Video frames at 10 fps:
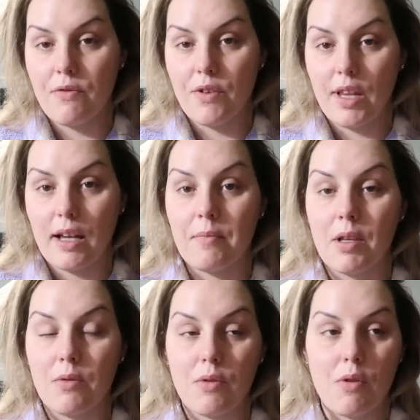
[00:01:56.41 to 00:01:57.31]
for like
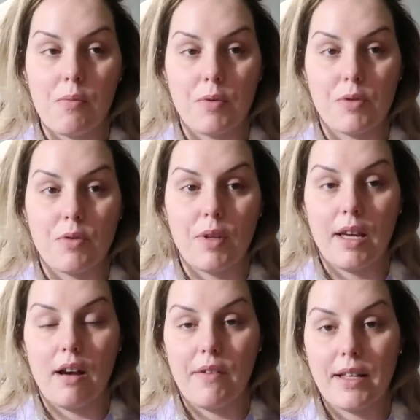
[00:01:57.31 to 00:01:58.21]
menudo,
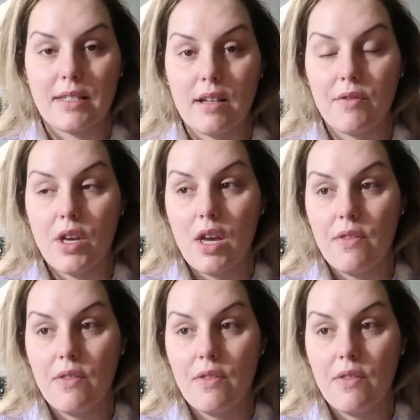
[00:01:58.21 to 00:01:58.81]
pozole, all that stuff,